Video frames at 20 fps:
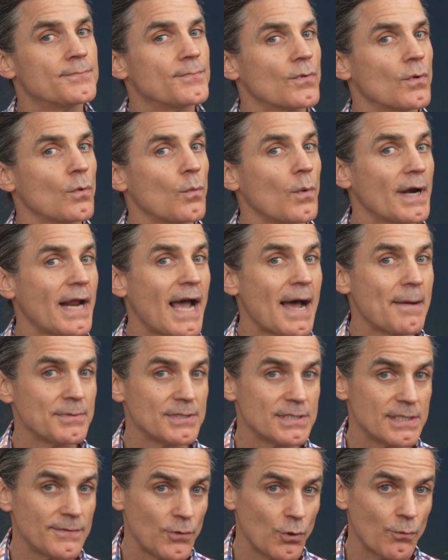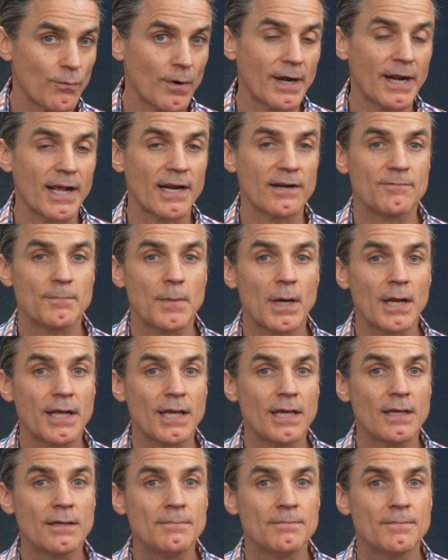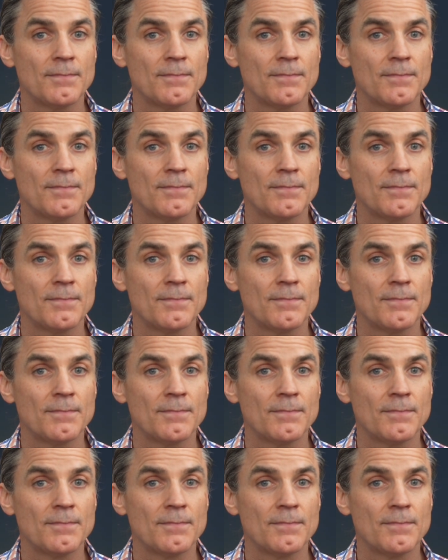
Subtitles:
what happens if you run out of money,